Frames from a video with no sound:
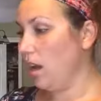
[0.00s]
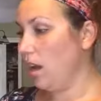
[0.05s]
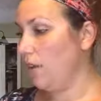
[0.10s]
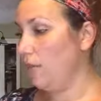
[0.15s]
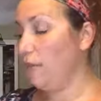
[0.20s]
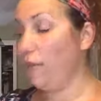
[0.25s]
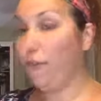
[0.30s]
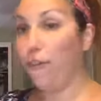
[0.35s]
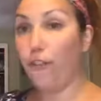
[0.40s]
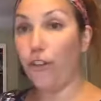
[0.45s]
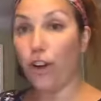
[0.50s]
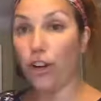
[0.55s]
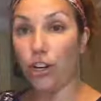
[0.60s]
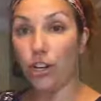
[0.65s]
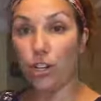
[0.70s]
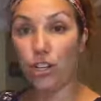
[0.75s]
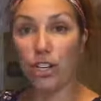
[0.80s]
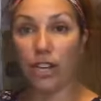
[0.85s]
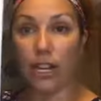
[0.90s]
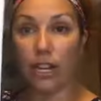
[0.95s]

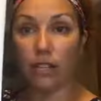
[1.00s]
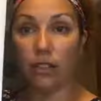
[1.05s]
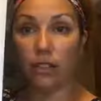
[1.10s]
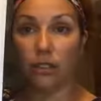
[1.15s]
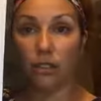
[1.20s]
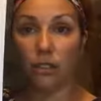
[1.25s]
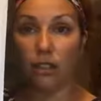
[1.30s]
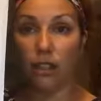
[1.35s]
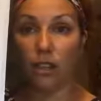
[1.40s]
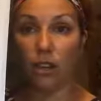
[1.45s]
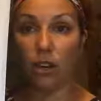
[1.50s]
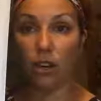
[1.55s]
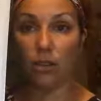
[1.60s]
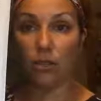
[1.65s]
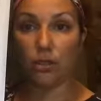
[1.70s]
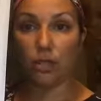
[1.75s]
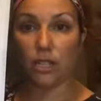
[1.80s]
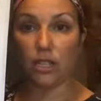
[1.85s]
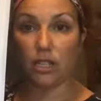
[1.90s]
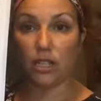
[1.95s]
furnishing, and it
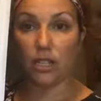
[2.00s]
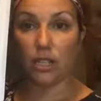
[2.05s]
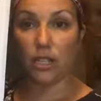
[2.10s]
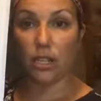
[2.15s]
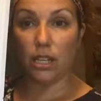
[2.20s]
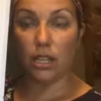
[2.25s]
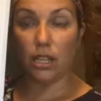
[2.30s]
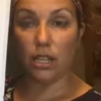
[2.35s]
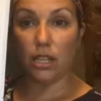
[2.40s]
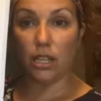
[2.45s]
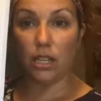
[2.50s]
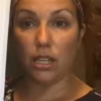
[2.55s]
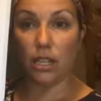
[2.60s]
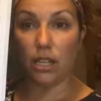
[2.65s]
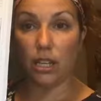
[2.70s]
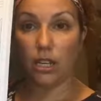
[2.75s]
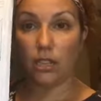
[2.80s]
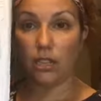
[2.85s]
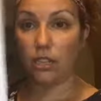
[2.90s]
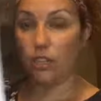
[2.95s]
goes into the
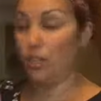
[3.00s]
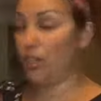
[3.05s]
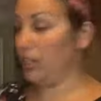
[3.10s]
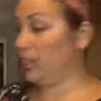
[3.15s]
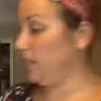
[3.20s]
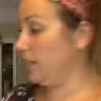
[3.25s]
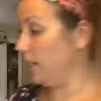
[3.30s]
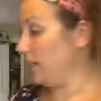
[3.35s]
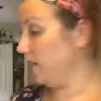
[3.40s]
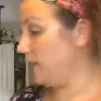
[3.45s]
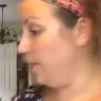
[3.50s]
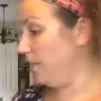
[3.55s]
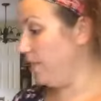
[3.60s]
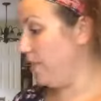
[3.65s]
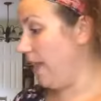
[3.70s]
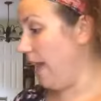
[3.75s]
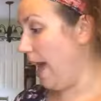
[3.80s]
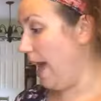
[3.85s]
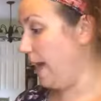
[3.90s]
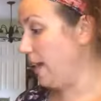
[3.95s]
logistics of
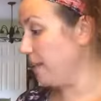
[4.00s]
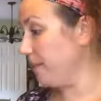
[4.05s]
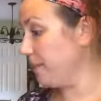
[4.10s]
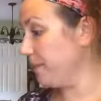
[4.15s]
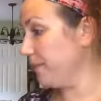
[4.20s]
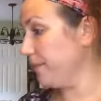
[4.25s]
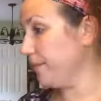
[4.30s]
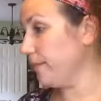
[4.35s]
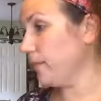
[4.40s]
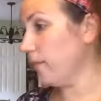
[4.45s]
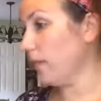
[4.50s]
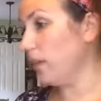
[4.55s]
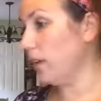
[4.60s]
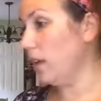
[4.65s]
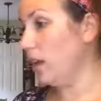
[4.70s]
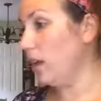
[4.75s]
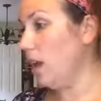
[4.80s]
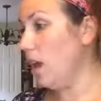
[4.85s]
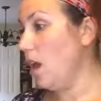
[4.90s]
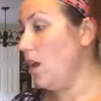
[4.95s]
that.
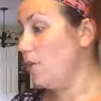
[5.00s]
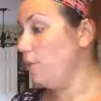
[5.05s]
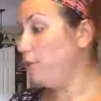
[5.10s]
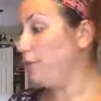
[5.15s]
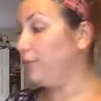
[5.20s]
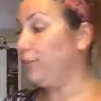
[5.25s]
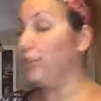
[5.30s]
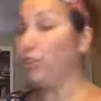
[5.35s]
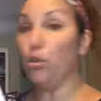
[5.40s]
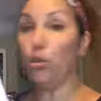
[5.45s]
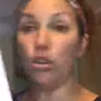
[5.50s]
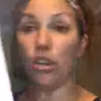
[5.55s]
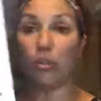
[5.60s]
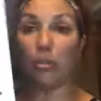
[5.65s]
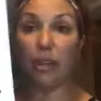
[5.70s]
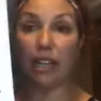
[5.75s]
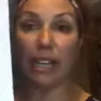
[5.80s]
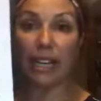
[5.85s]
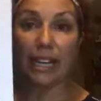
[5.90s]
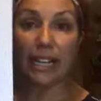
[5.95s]
Floor
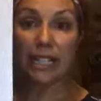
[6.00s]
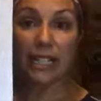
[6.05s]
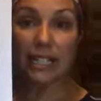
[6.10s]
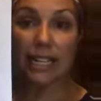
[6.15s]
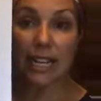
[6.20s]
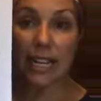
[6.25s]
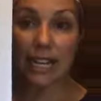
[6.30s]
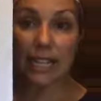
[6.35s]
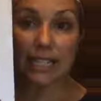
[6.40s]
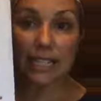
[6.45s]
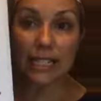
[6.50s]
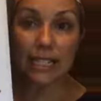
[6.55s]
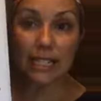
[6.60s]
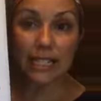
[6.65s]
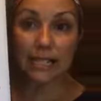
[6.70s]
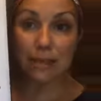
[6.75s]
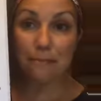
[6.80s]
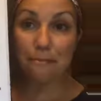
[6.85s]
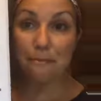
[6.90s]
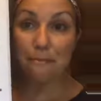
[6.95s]
plans, and it gets into
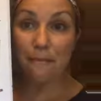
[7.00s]
some